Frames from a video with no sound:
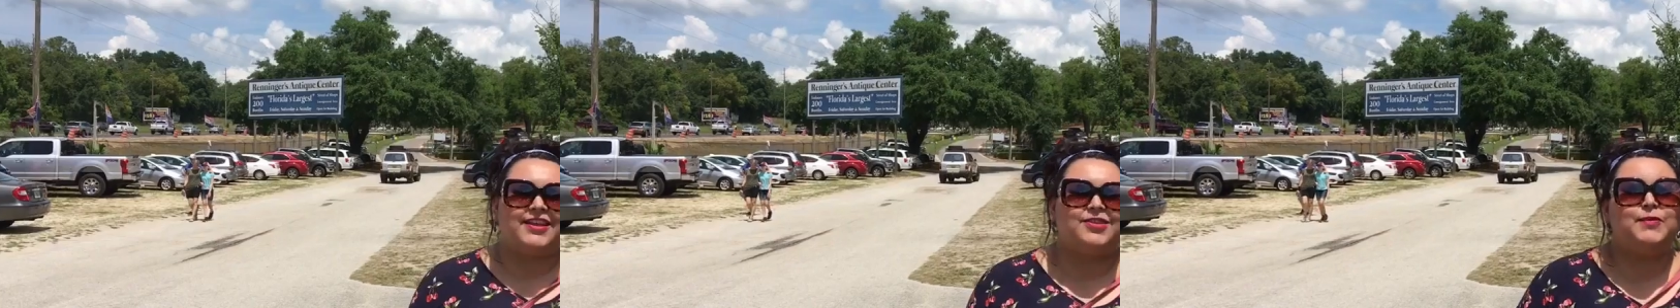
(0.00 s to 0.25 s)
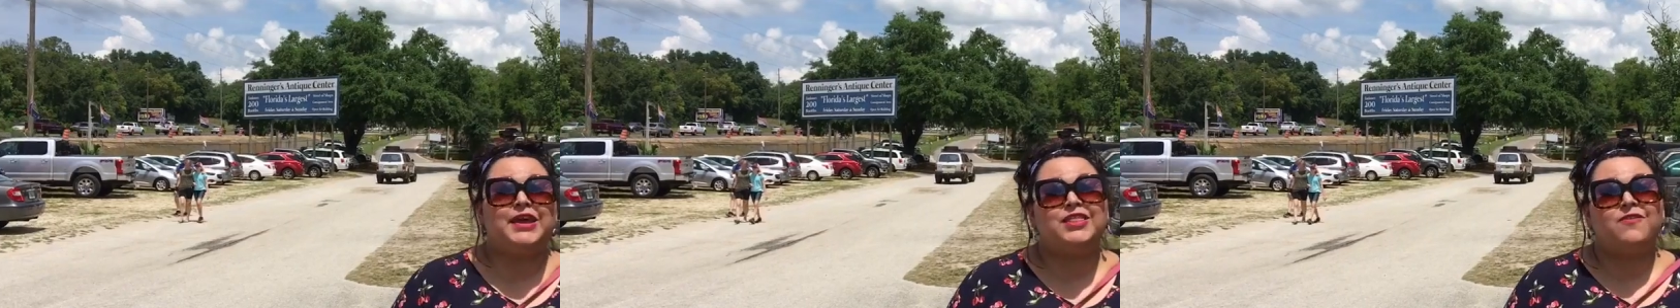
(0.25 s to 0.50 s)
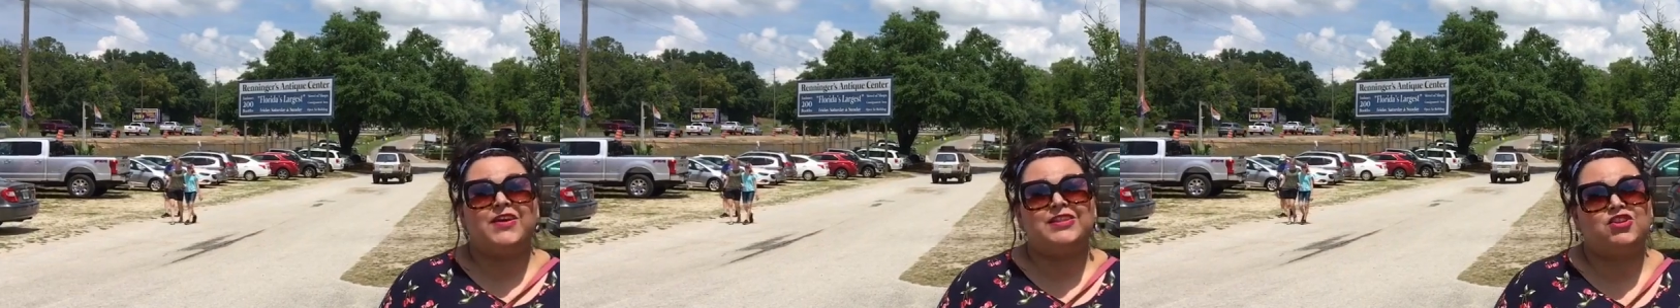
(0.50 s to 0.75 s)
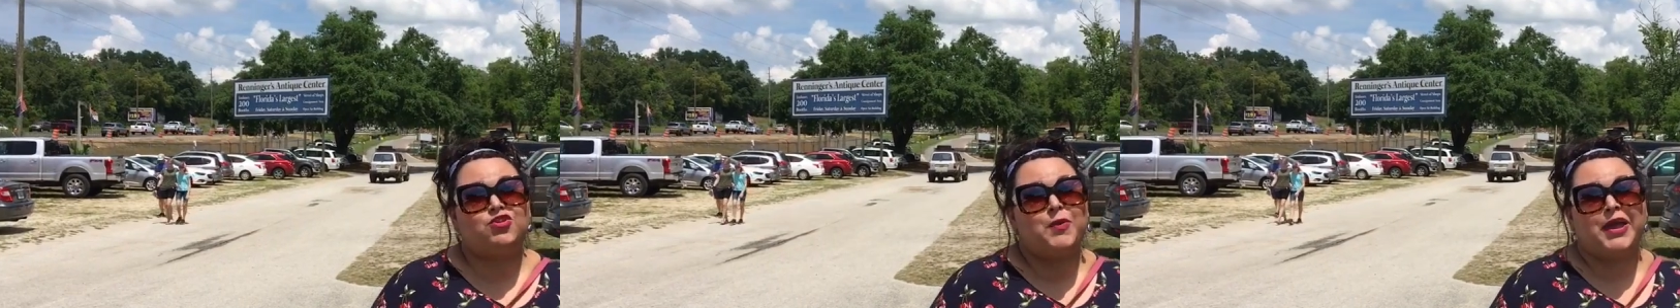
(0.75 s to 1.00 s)
it's me, the
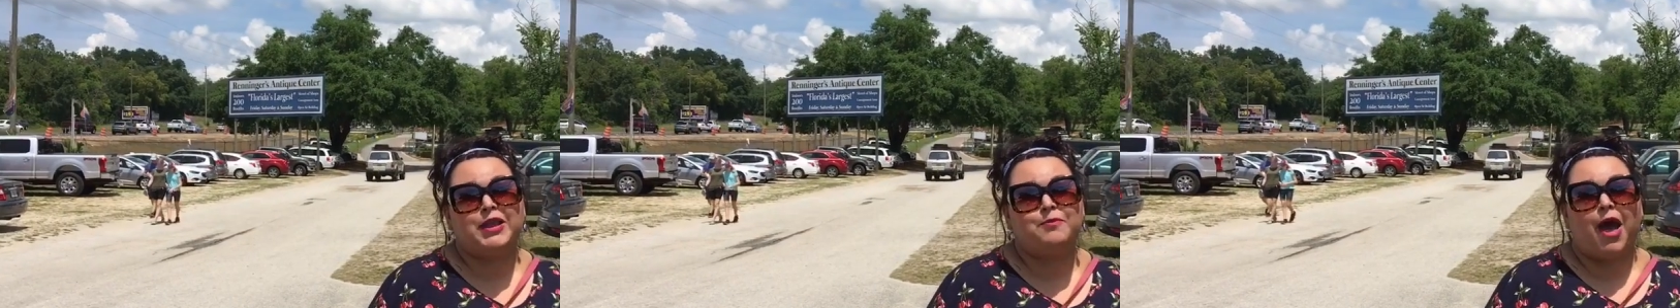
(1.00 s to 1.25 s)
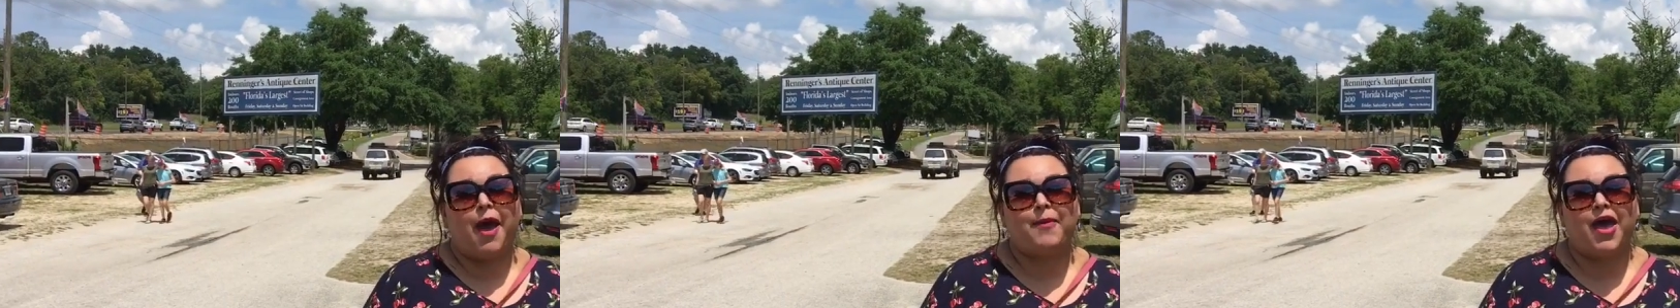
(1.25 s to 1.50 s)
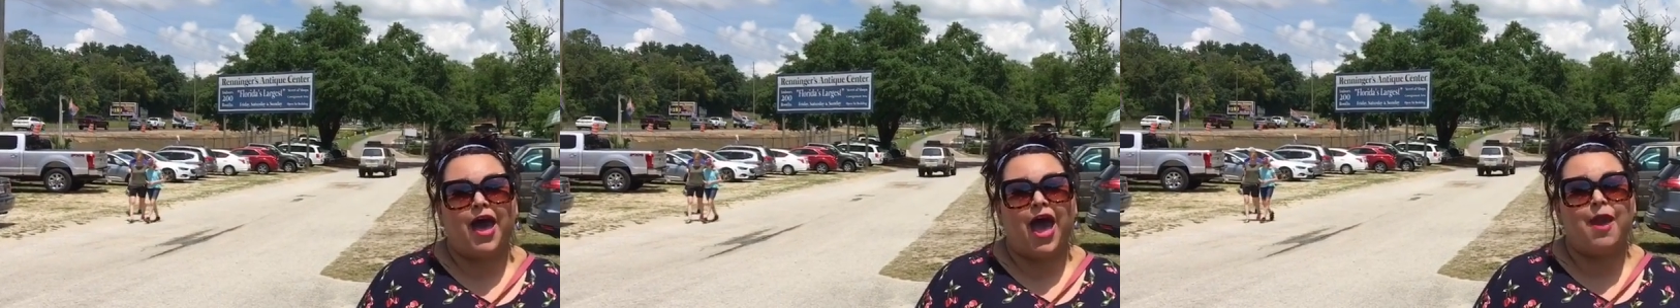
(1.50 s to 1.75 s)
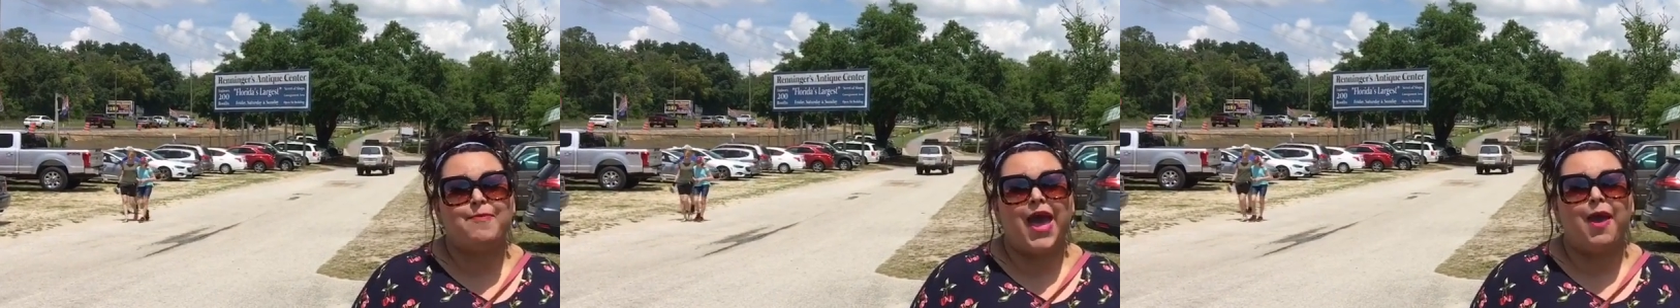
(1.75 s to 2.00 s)
Vintage Pickin Mama.
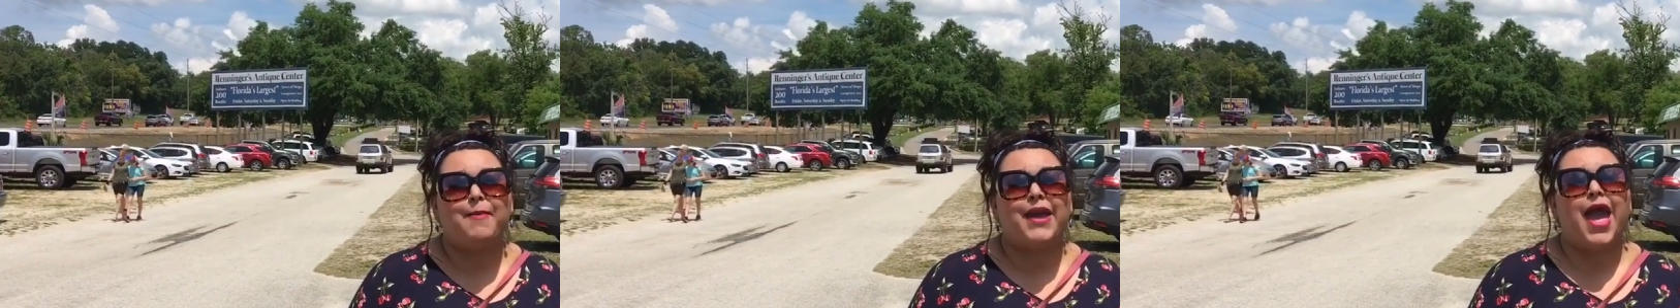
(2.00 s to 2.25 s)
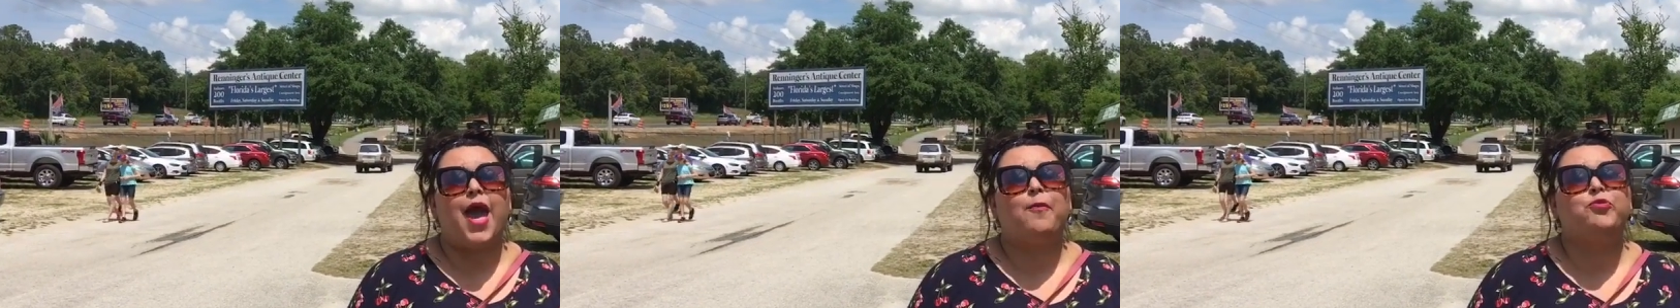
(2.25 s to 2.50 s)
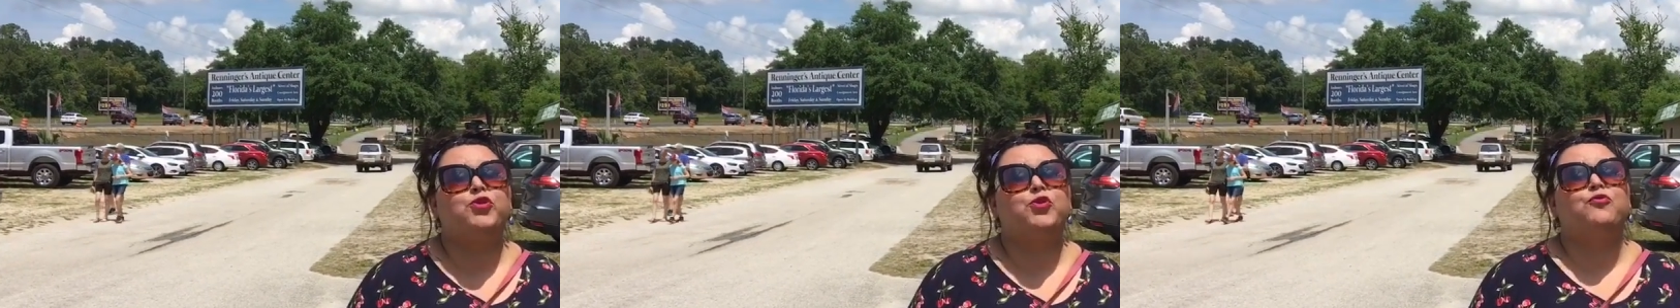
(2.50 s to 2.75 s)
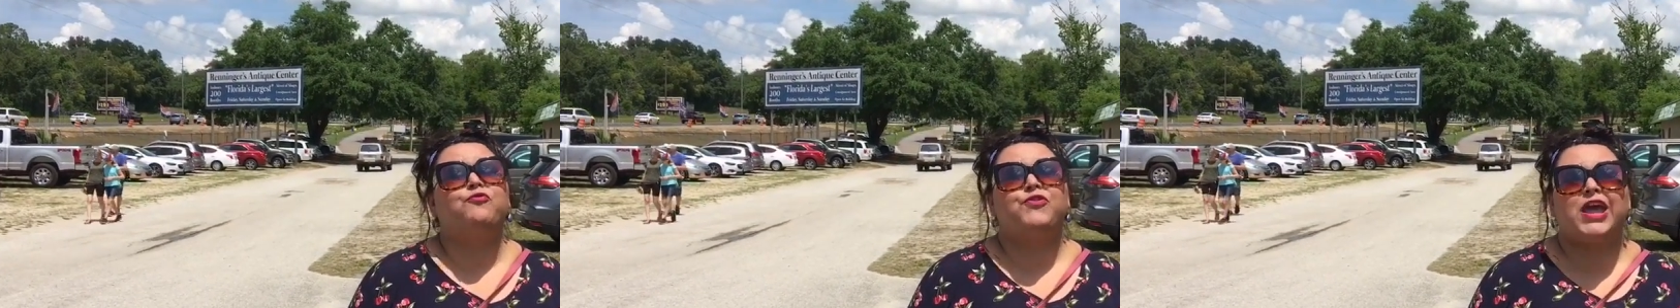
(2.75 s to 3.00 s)
I'm at my
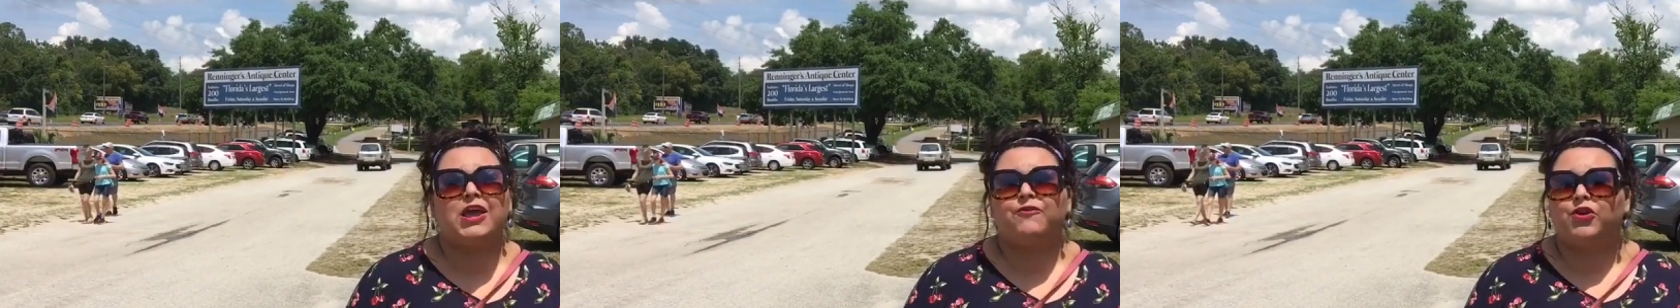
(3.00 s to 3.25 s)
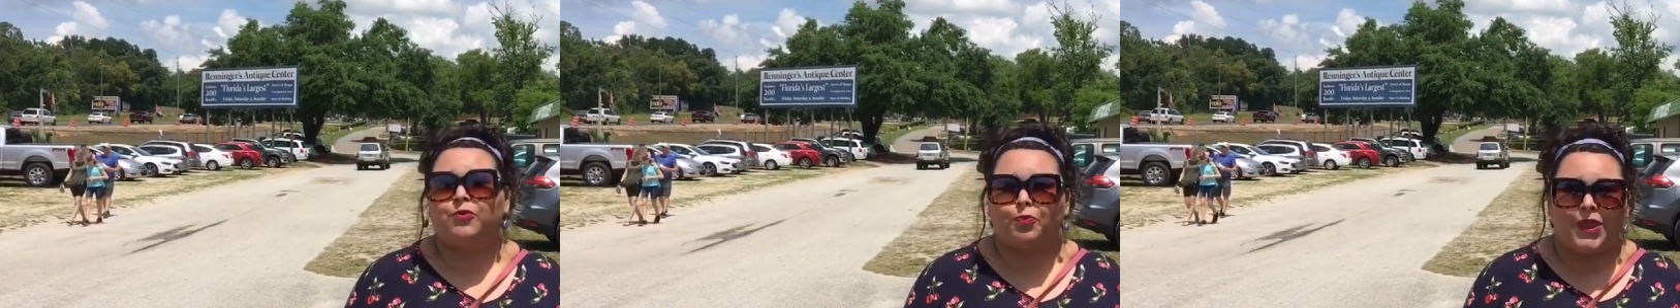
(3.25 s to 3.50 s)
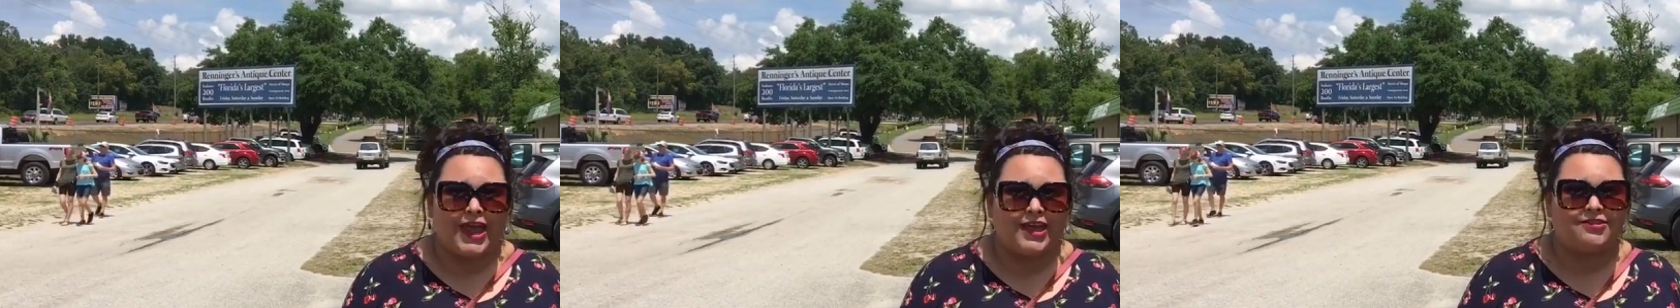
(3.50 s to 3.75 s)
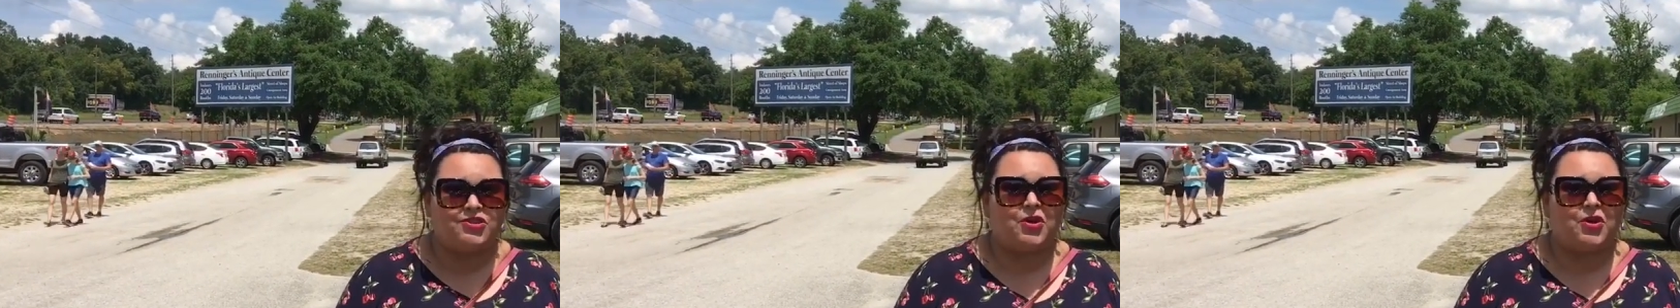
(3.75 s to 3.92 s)
absolute favorite place.